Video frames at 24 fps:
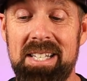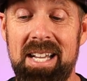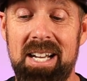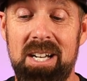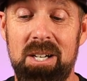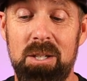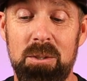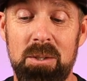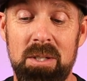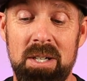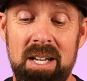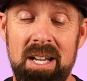
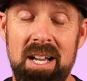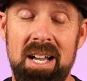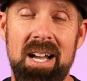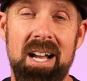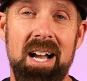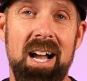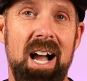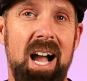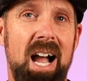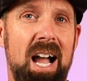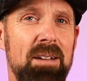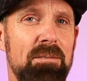now.
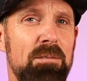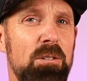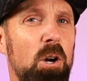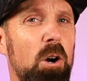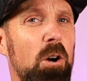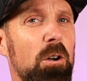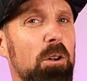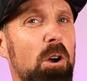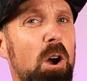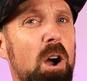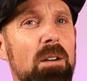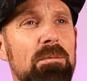I've
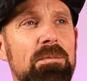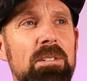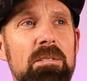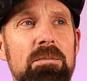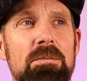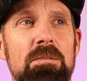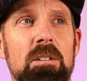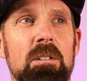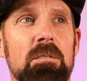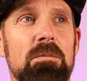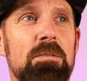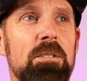gone off it
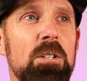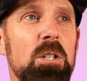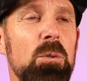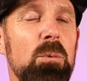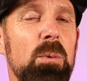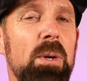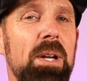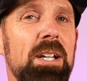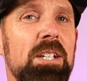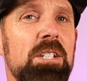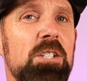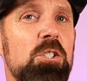for a few
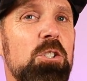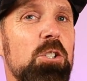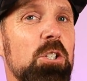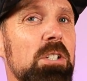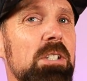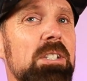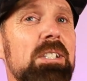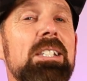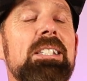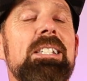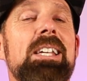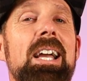weeks
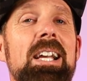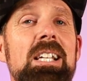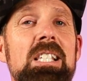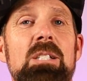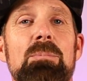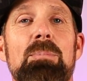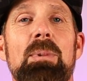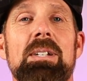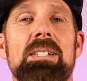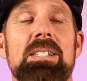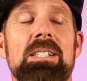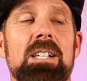just to
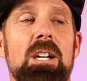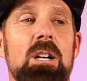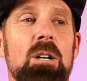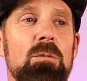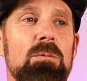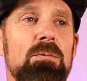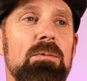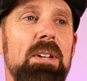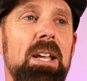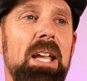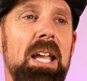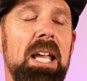test
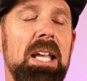myself.